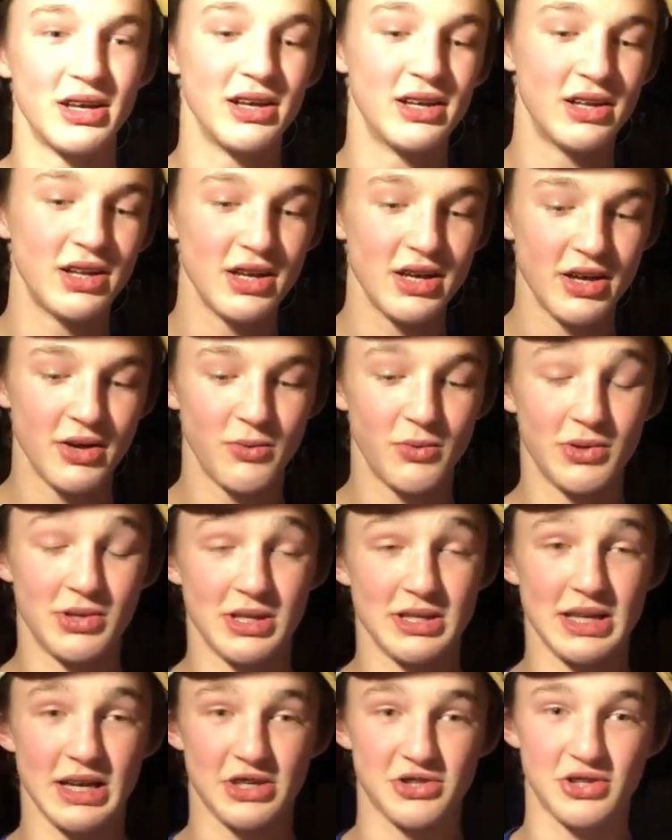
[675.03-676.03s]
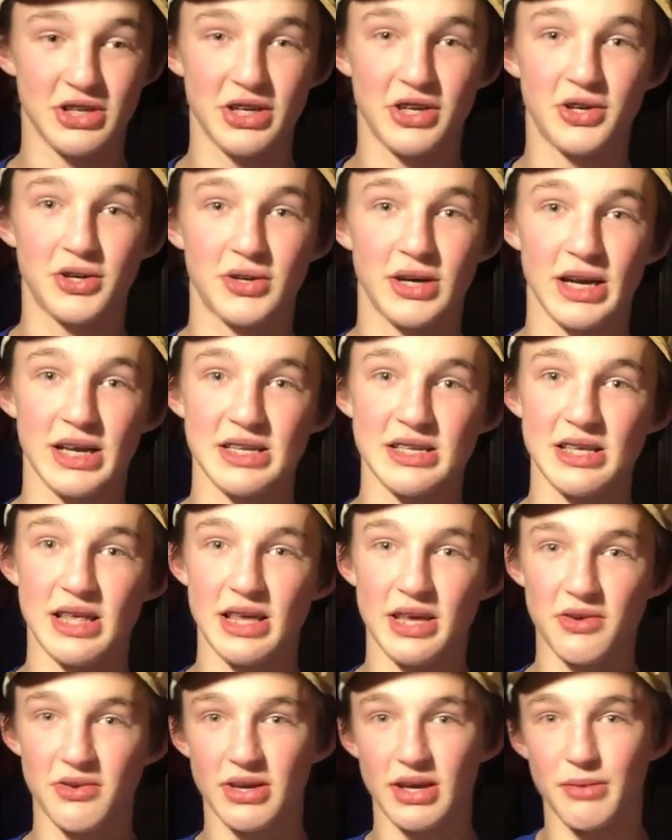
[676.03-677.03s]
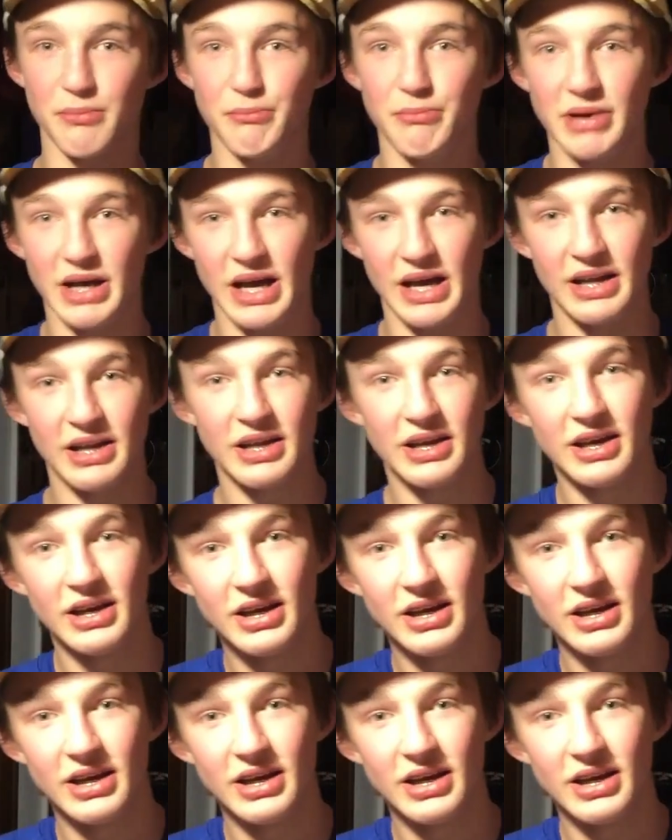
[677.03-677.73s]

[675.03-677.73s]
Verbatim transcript: it, which is actually crazy that you can bet